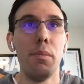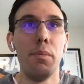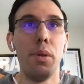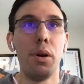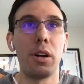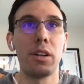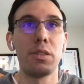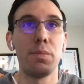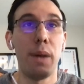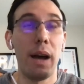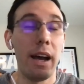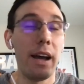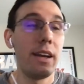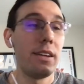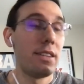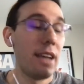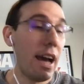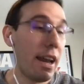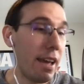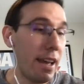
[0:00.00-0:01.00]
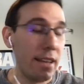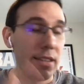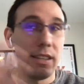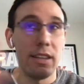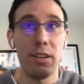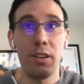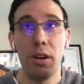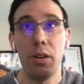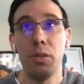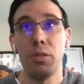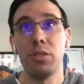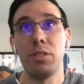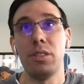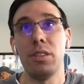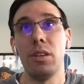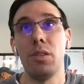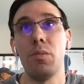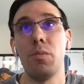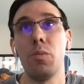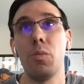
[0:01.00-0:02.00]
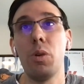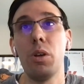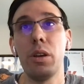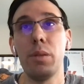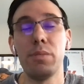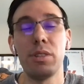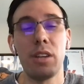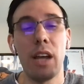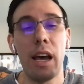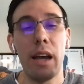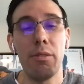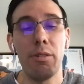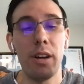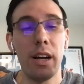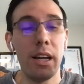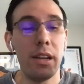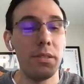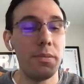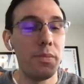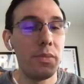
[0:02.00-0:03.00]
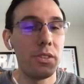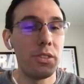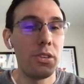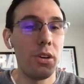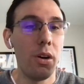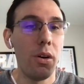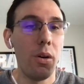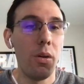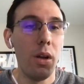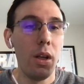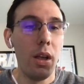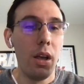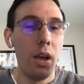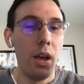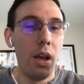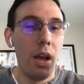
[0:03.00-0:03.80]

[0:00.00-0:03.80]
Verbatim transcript: books by Ta-Nehisi Coates and William Styron. So